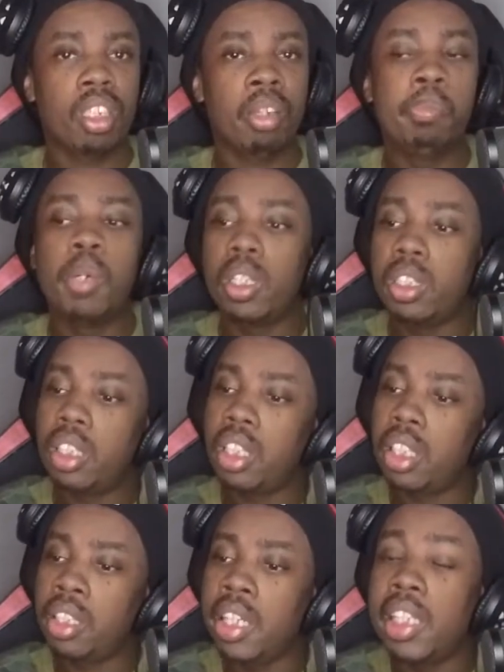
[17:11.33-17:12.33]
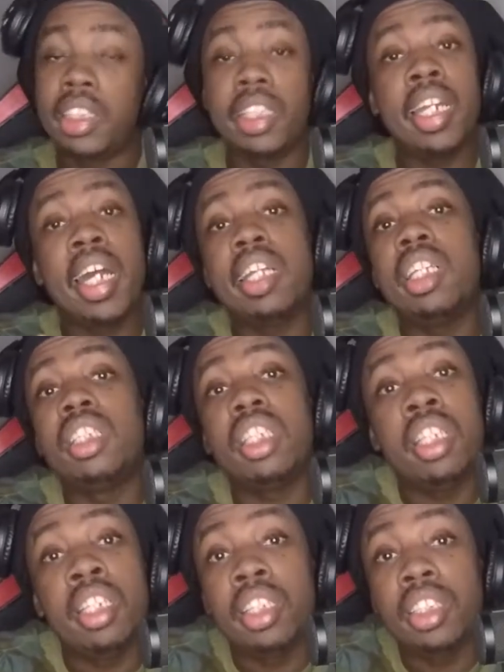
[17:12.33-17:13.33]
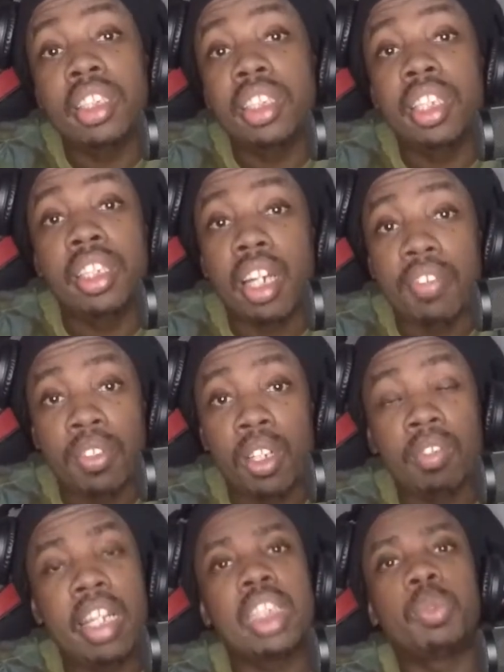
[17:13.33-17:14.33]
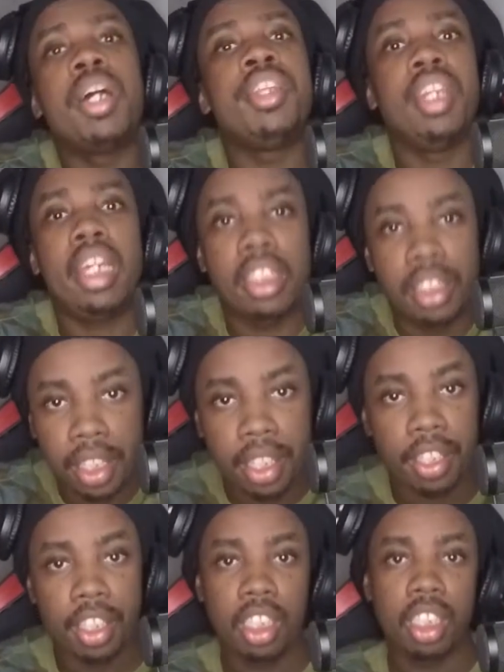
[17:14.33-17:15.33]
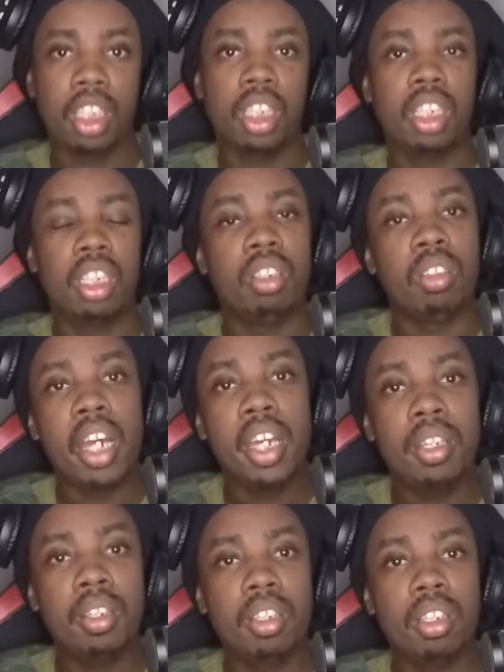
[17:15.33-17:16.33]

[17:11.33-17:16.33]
But they say that it is a seat of love. That's what they say, right?